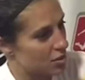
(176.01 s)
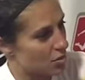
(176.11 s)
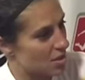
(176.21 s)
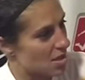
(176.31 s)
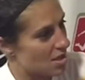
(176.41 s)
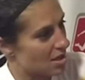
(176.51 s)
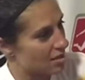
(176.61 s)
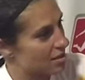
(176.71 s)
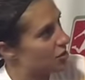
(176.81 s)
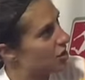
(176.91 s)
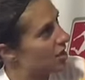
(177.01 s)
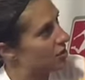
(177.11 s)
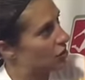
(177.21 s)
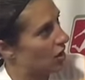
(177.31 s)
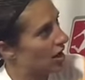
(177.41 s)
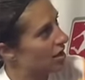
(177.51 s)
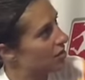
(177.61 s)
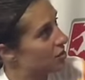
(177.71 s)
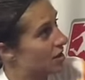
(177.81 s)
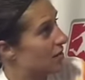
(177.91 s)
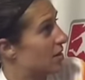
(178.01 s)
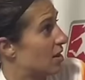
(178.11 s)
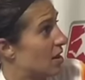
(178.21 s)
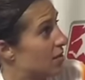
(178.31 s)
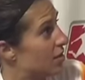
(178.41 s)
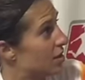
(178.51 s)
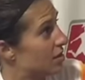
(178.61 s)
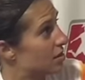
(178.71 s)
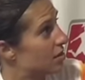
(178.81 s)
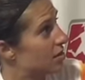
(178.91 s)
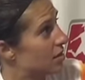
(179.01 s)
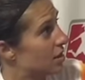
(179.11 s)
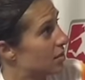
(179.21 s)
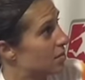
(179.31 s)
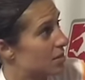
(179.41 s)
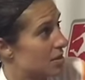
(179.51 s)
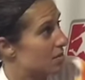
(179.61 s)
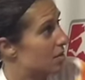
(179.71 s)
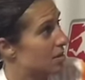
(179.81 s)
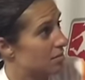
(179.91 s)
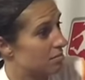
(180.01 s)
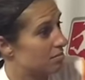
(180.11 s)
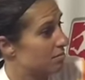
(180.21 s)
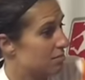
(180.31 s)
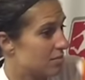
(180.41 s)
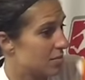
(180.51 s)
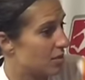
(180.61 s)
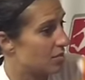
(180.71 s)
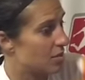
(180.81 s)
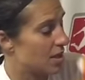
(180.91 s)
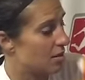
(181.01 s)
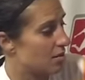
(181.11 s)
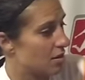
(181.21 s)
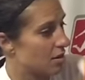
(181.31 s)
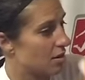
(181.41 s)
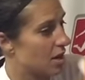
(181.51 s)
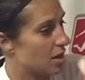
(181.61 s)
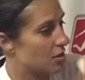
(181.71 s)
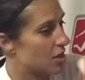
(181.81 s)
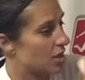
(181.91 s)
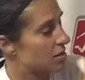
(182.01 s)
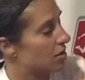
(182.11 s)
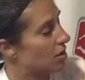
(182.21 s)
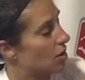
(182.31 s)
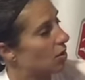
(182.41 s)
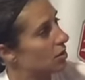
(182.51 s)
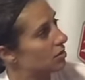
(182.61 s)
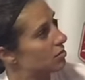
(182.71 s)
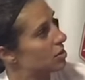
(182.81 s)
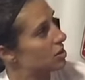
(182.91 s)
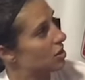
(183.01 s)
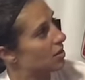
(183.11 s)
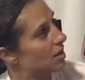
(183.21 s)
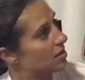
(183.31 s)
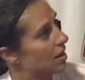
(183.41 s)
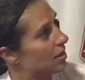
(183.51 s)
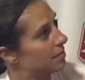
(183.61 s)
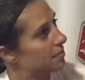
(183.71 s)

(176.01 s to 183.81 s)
doing the things that she does great and just having the confidence to hit her shots on goal, and she showed that tonight.